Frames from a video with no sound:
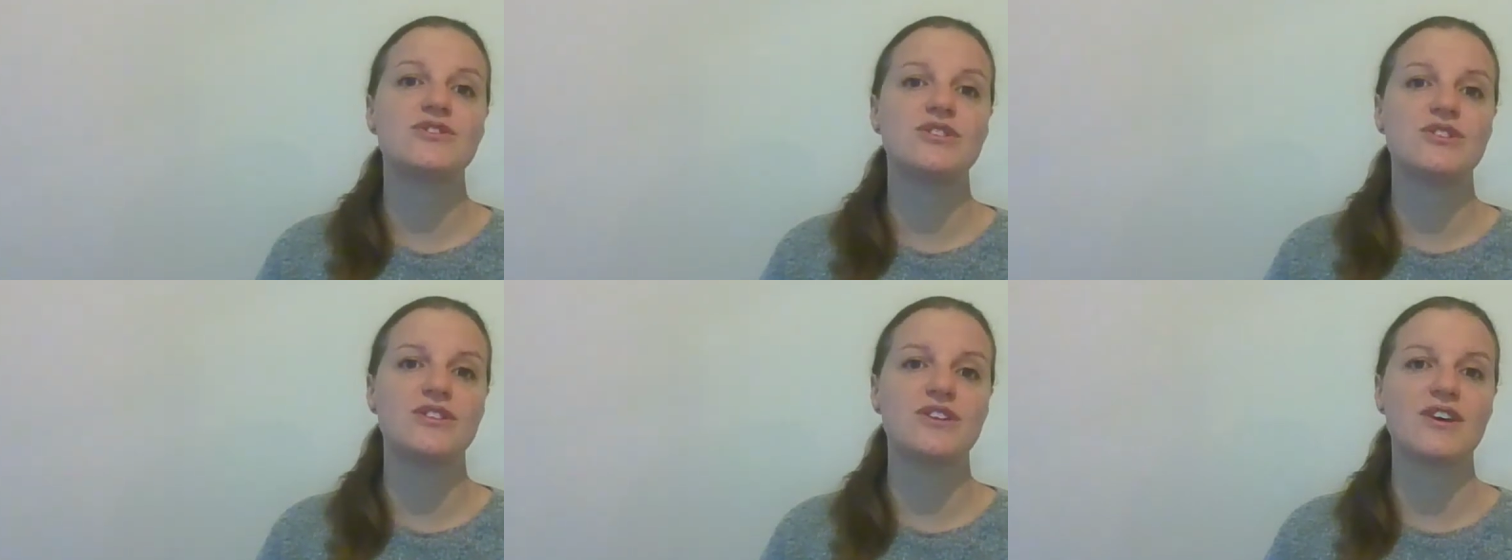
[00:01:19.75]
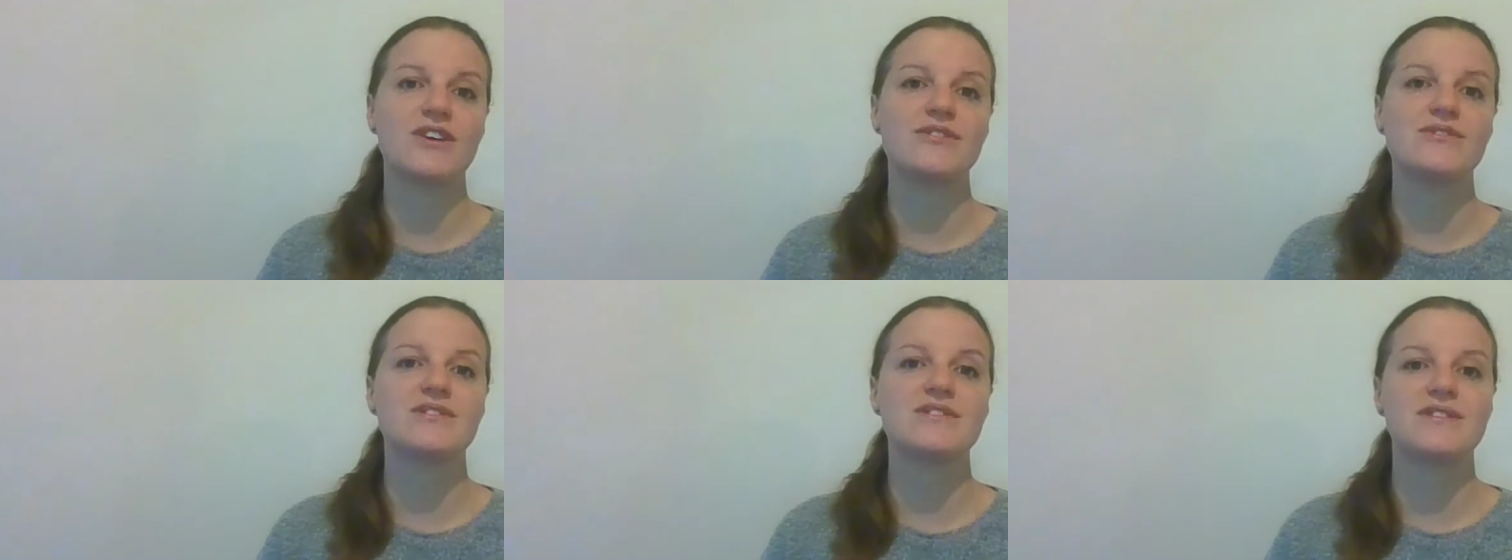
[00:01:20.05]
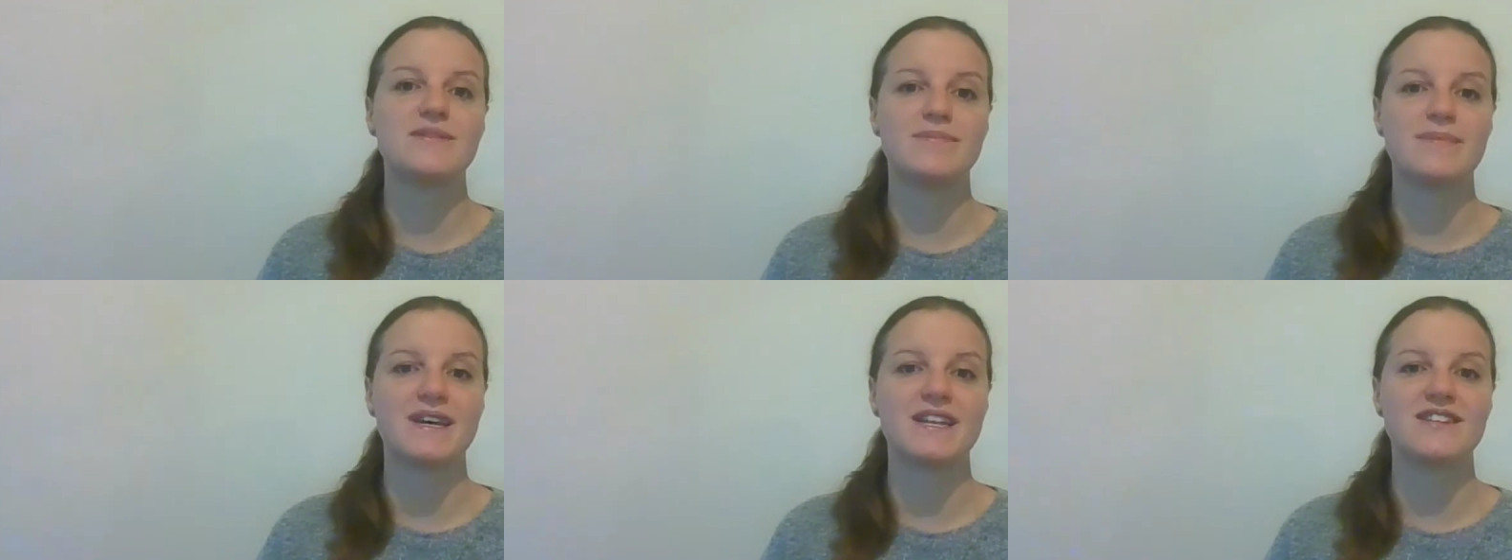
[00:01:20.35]
to note
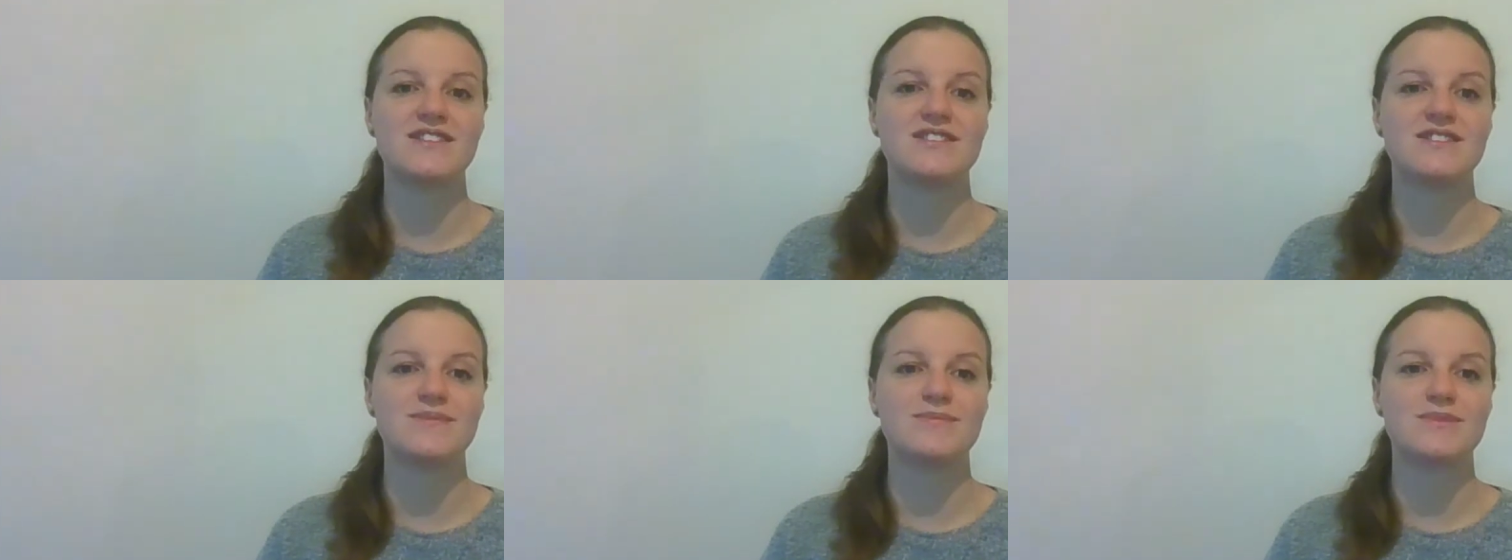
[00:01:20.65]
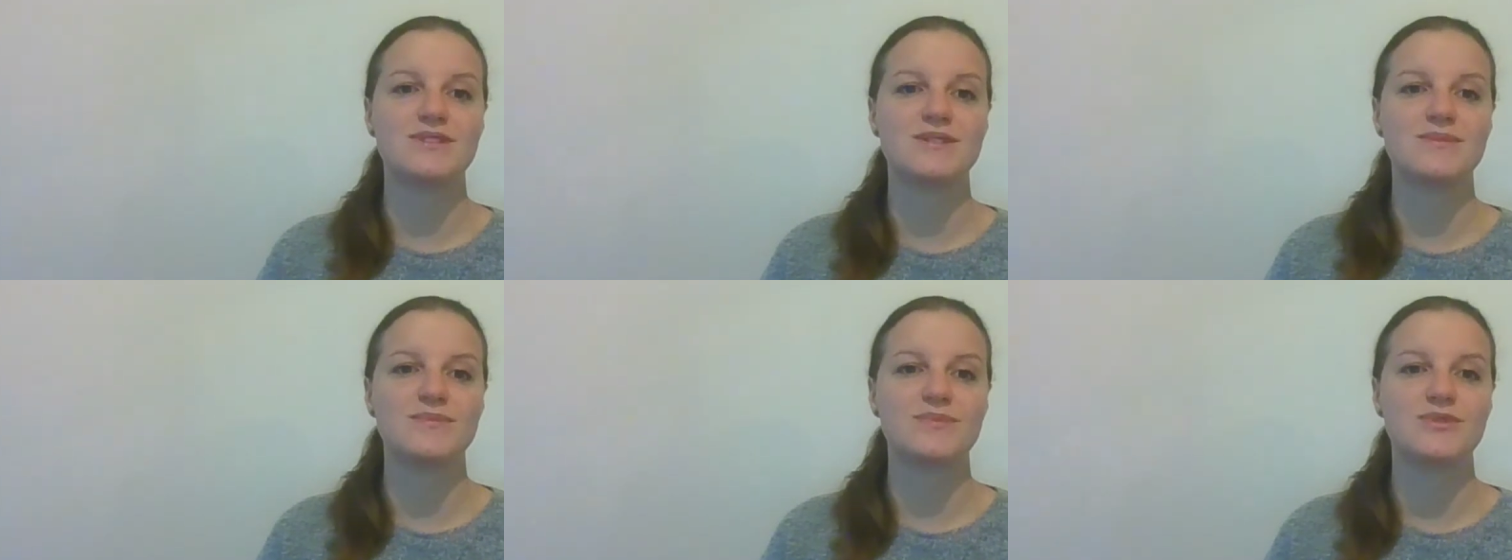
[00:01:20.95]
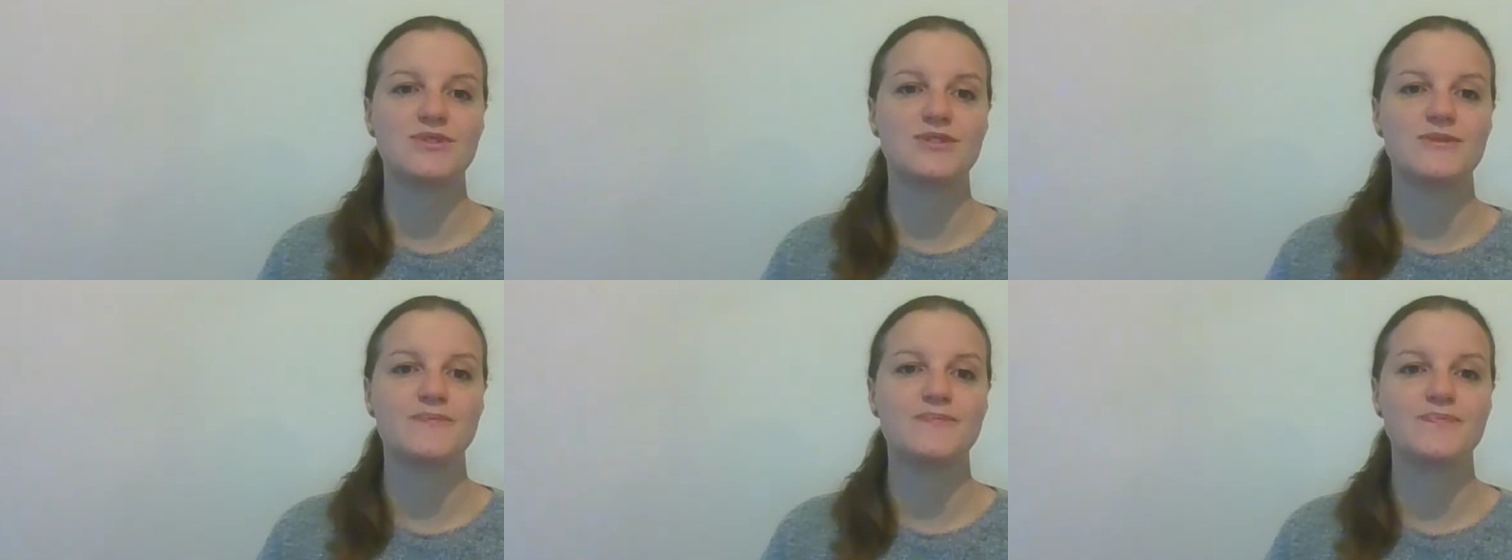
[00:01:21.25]
and manage
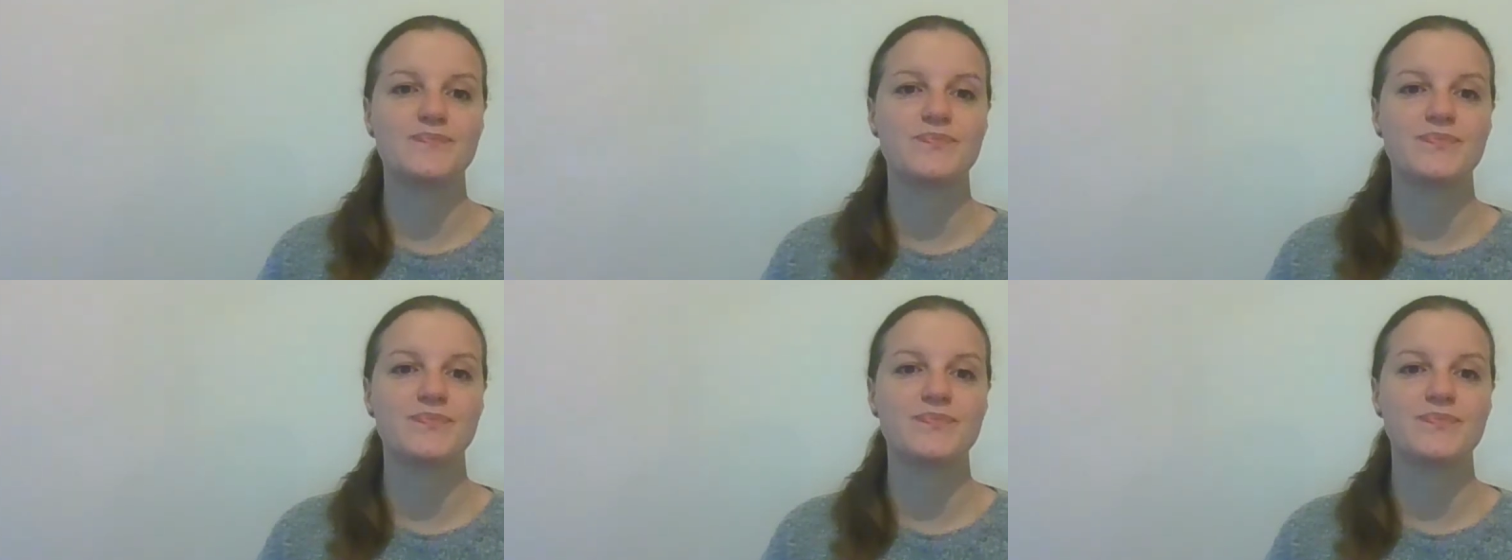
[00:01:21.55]
symptoms.